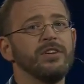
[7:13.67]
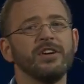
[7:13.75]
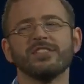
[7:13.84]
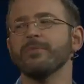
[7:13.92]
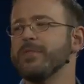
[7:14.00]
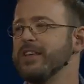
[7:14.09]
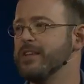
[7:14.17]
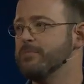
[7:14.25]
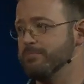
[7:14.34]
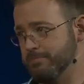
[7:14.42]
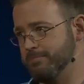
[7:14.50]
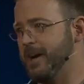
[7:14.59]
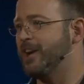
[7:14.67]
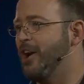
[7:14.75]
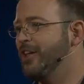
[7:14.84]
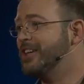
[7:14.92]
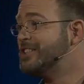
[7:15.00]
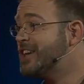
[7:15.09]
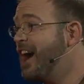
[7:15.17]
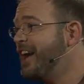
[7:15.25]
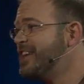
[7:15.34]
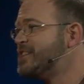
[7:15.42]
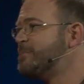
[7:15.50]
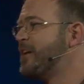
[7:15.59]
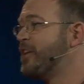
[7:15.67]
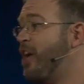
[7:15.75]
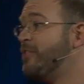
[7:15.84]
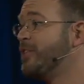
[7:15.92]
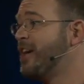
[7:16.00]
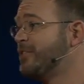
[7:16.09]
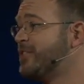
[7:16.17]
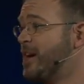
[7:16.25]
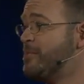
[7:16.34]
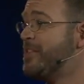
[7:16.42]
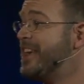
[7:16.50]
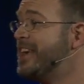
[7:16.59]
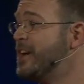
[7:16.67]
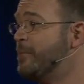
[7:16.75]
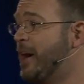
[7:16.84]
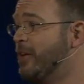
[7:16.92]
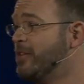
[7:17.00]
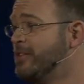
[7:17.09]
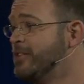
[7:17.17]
something that my colleague Scott has spent an awful lot of time thinking about.